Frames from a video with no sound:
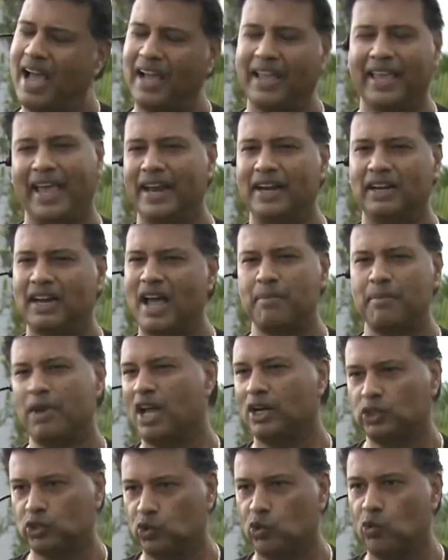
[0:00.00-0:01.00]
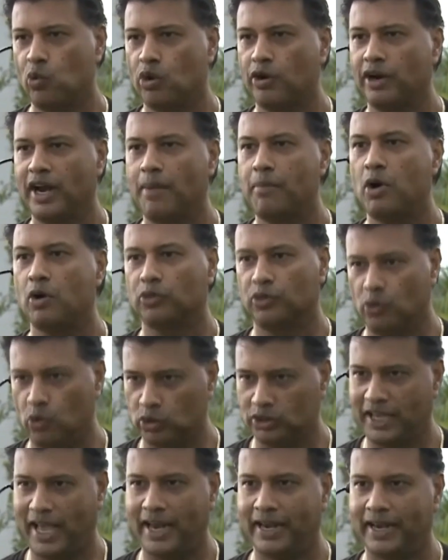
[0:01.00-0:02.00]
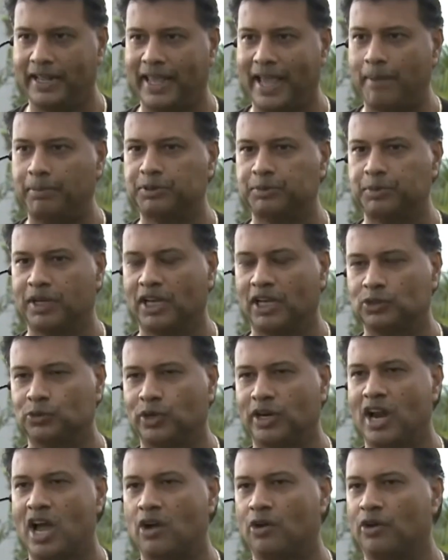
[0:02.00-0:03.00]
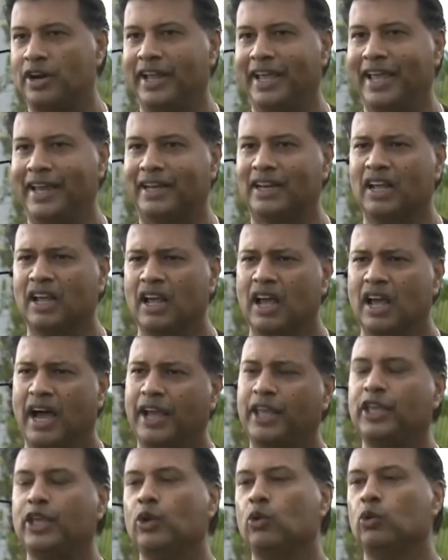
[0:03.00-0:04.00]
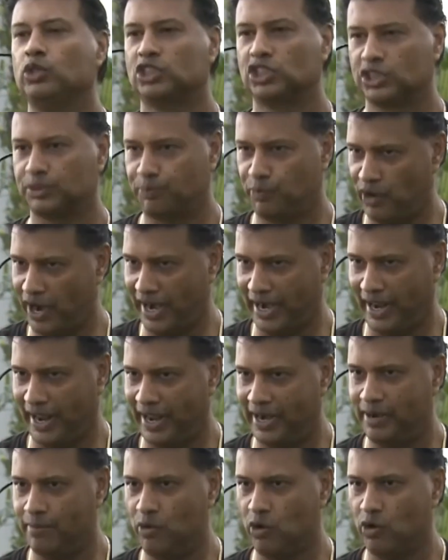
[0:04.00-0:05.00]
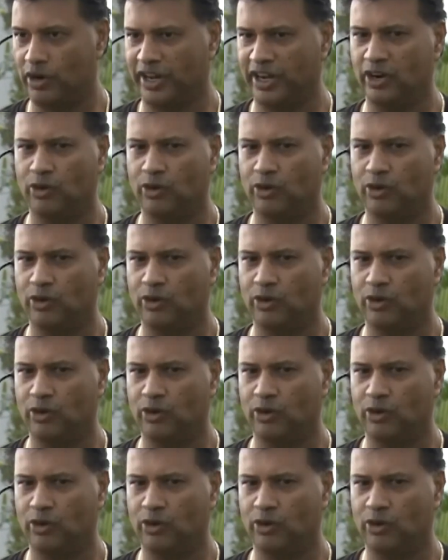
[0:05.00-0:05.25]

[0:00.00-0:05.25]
Again, I'm not too worried about those handicaps because we're not going to get a huge spread anymore.